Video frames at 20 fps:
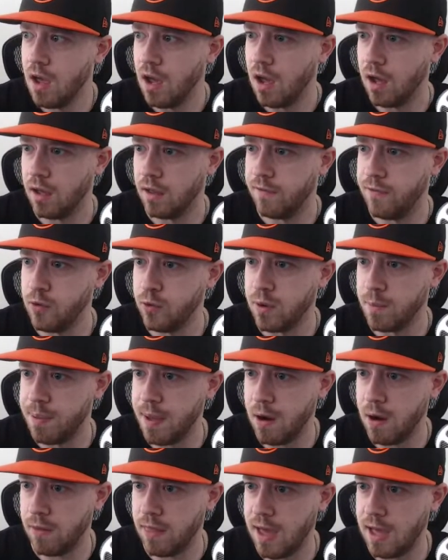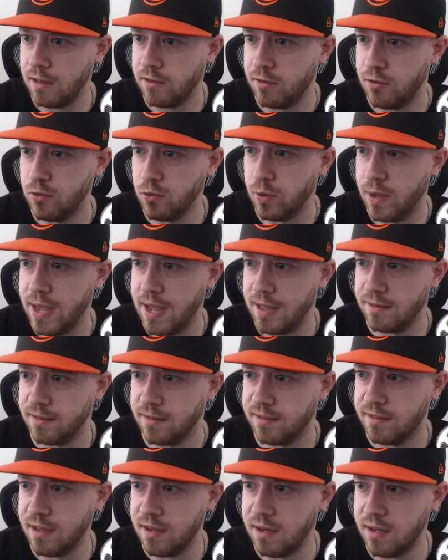If you compare that to
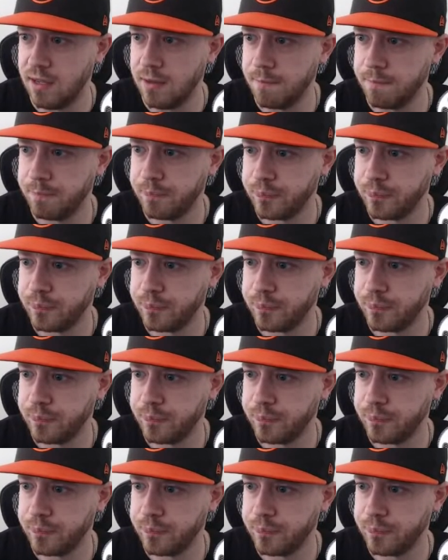Kansas City,